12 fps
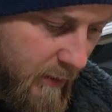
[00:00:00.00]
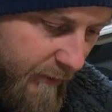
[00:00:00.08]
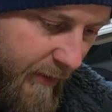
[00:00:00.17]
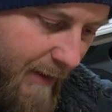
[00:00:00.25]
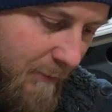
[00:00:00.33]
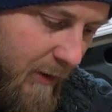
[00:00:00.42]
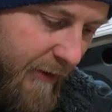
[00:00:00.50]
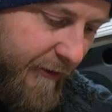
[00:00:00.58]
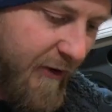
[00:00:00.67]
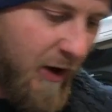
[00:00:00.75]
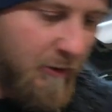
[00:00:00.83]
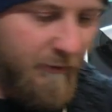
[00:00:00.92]
think I'm going to
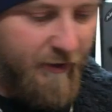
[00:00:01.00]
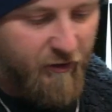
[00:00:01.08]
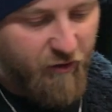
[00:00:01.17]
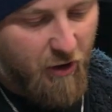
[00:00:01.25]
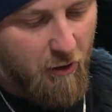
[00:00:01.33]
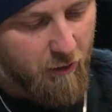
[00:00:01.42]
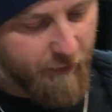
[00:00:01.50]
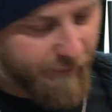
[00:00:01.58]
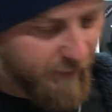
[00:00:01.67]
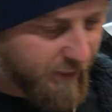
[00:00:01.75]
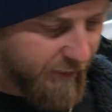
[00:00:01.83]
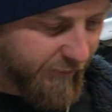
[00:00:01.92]
start with the choke
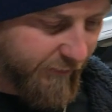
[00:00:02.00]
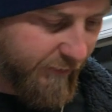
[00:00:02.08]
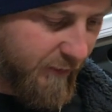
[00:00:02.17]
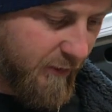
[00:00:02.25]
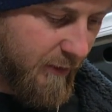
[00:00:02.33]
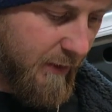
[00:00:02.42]
first.